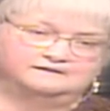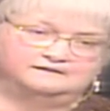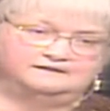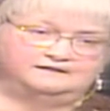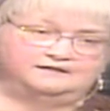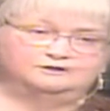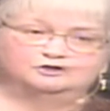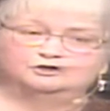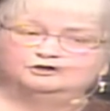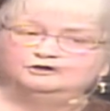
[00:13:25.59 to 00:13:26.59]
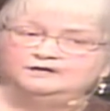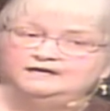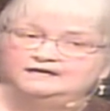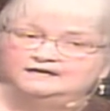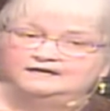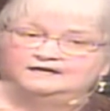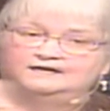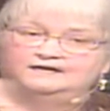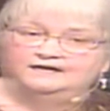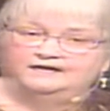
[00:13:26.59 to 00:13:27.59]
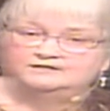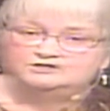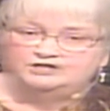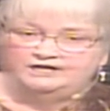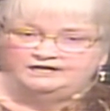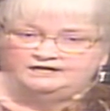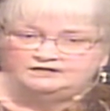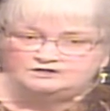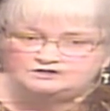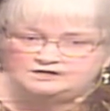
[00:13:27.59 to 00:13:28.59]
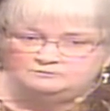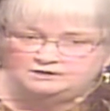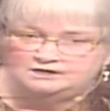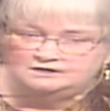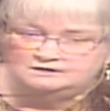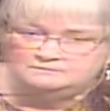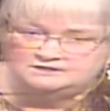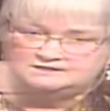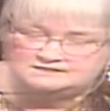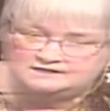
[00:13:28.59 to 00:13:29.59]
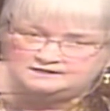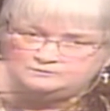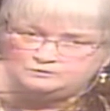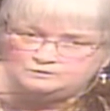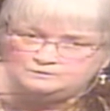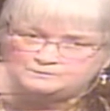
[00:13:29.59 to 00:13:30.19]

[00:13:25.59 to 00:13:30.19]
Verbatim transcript: Did he learn and change and become a disciple?